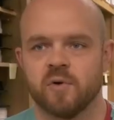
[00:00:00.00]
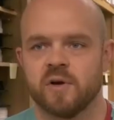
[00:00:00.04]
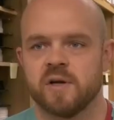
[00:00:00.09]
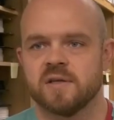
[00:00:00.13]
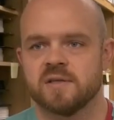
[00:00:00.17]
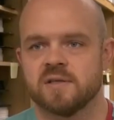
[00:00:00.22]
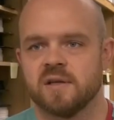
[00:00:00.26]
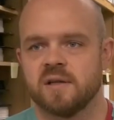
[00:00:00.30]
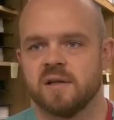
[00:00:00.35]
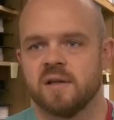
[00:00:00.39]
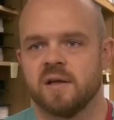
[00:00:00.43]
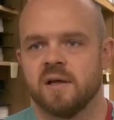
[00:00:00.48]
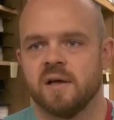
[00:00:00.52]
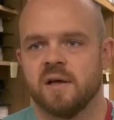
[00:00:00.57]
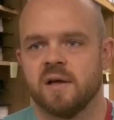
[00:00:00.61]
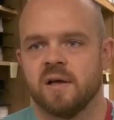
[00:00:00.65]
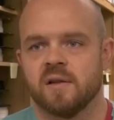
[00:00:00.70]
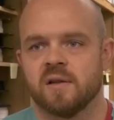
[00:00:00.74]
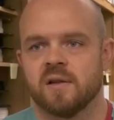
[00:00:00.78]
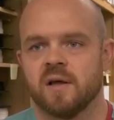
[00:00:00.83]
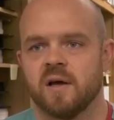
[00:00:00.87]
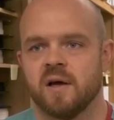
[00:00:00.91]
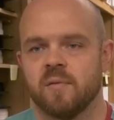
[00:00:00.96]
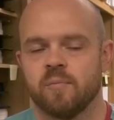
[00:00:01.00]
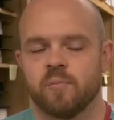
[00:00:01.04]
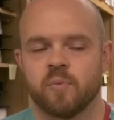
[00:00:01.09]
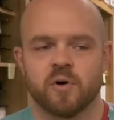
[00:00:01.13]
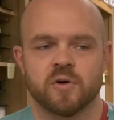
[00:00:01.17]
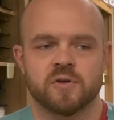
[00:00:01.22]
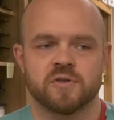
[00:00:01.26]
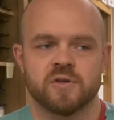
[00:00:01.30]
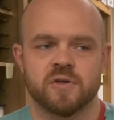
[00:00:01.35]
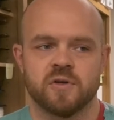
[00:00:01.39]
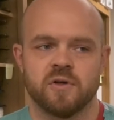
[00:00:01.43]
reason the
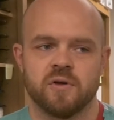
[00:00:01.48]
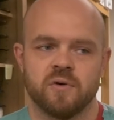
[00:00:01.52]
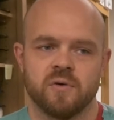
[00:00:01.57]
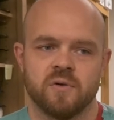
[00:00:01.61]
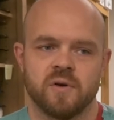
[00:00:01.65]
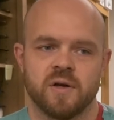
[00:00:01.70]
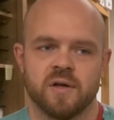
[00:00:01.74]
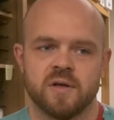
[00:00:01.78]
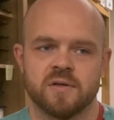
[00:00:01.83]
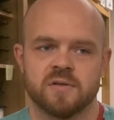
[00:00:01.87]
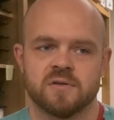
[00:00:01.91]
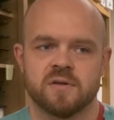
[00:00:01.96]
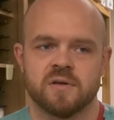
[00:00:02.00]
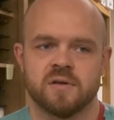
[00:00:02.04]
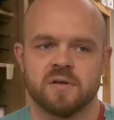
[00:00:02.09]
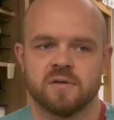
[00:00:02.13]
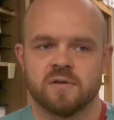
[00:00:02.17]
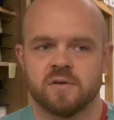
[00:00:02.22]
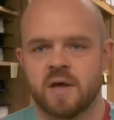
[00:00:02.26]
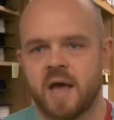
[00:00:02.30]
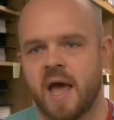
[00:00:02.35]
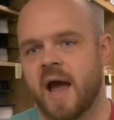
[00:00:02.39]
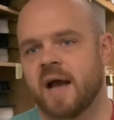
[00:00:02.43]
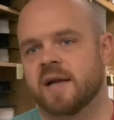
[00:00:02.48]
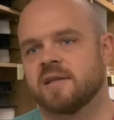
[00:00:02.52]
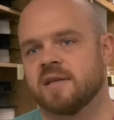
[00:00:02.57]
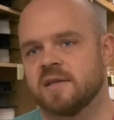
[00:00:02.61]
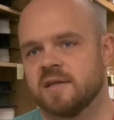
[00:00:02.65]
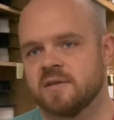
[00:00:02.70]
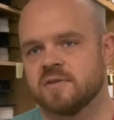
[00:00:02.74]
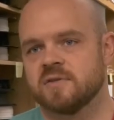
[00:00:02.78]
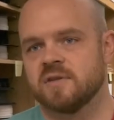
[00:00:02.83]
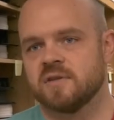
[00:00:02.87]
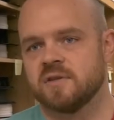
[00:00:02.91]
person who is
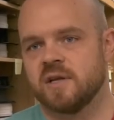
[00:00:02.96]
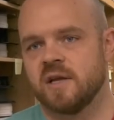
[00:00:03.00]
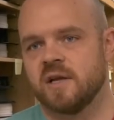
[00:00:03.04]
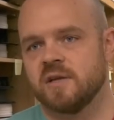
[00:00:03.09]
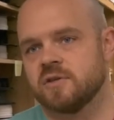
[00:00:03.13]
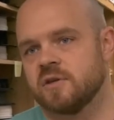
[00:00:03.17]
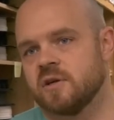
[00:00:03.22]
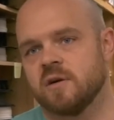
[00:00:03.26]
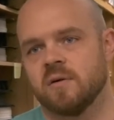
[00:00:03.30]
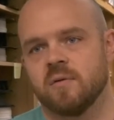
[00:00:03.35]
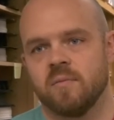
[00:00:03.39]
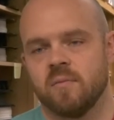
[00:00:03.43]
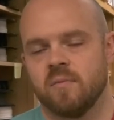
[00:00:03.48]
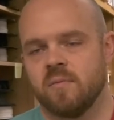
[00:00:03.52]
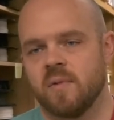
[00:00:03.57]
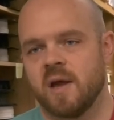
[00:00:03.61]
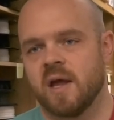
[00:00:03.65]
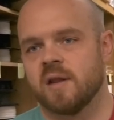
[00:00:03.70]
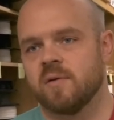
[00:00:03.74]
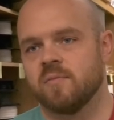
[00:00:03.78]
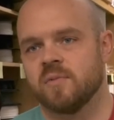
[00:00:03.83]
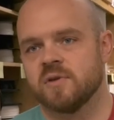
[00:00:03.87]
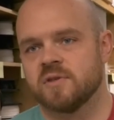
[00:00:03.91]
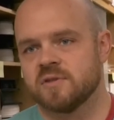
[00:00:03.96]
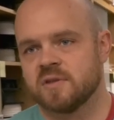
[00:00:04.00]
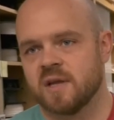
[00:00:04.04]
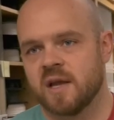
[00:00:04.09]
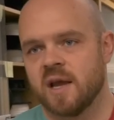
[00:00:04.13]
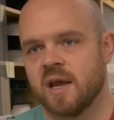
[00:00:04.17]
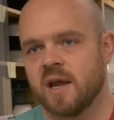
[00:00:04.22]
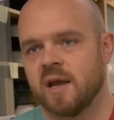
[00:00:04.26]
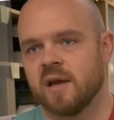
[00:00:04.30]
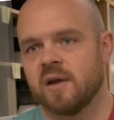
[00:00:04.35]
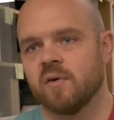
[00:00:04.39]
acting as the teacher made a
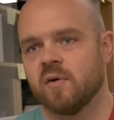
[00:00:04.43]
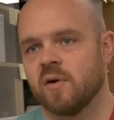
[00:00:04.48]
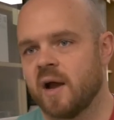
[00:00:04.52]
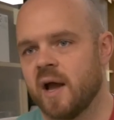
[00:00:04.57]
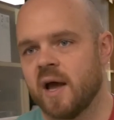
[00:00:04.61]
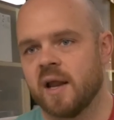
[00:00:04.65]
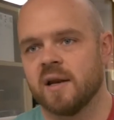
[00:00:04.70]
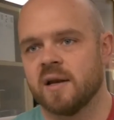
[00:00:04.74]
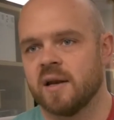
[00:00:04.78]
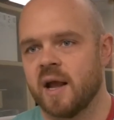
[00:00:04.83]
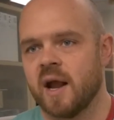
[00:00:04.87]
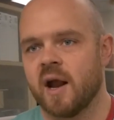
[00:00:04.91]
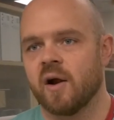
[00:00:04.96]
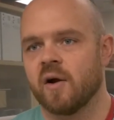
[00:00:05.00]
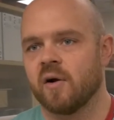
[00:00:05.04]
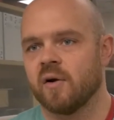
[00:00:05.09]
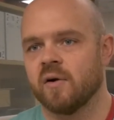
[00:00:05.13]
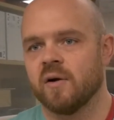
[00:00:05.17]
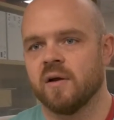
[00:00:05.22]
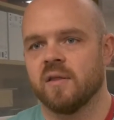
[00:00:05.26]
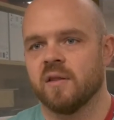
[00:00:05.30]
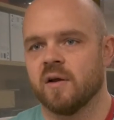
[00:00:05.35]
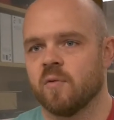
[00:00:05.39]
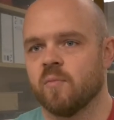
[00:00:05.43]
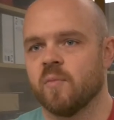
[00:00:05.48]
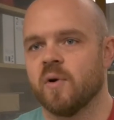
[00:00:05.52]
mistake or had an error in their